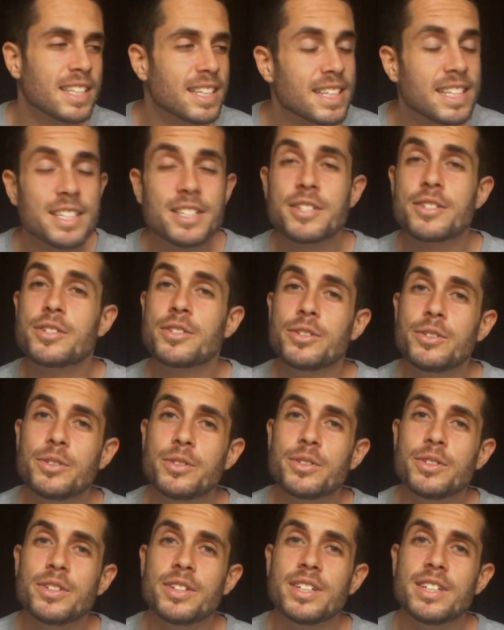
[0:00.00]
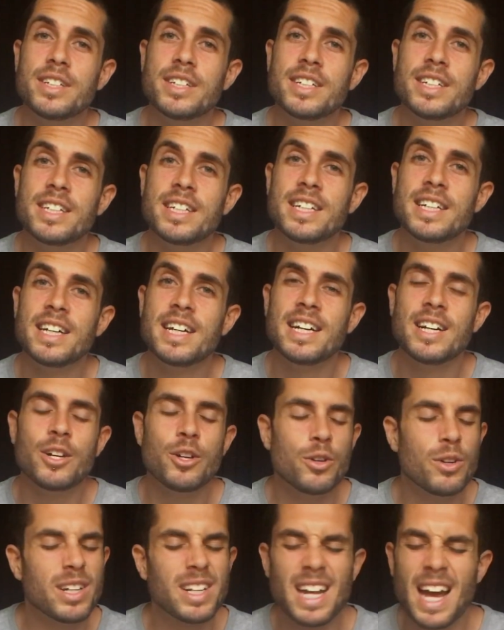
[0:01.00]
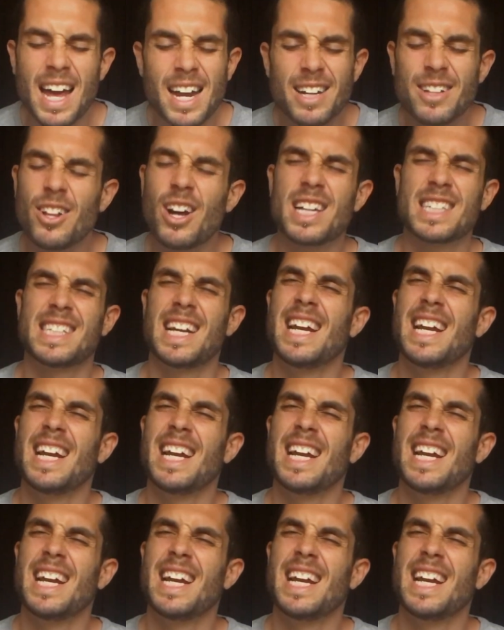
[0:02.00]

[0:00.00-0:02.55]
This dude, who hadn't liked